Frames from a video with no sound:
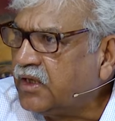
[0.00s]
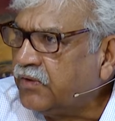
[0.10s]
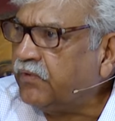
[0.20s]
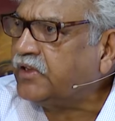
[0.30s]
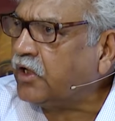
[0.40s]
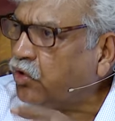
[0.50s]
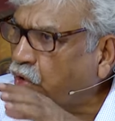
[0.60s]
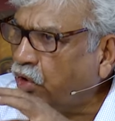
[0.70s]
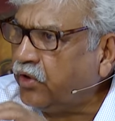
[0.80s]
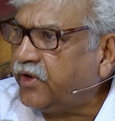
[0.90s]
Whether
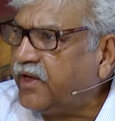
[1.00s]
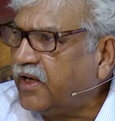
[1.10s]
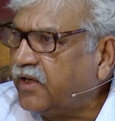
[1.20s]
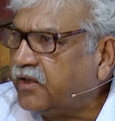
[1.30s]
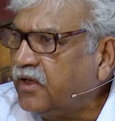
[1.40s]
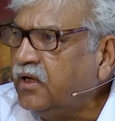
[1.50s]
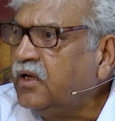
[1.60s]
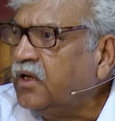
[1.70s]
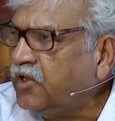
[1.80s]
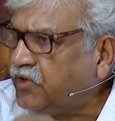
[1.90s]
all reality
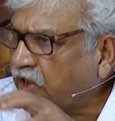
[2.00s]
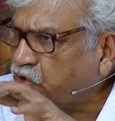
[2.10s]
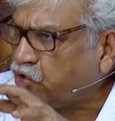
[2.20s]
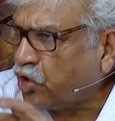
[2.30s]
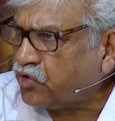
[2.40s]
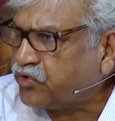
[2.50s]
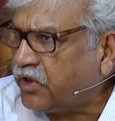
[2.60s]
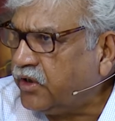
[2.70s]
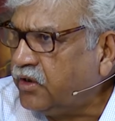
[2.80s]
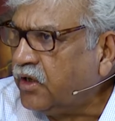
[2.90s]
is
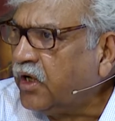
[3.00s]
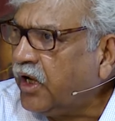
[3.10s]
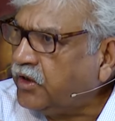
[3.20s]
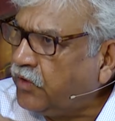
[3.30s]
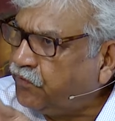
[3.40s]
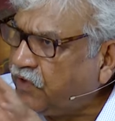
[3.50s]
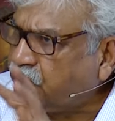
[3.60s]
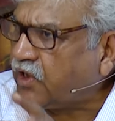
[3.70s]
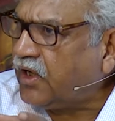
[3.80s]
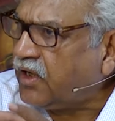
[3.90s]
exhausted in the
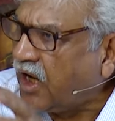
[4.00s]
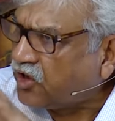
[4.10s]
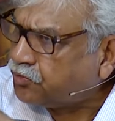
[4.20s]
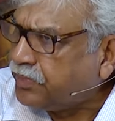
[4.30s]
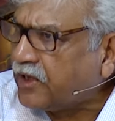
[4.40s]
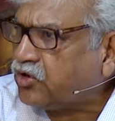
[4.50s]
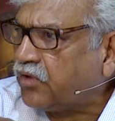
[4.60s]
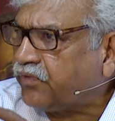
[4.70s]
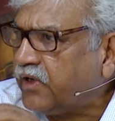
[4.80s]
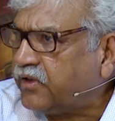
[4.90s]
physical aspect
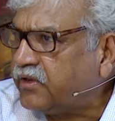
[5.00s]
of it,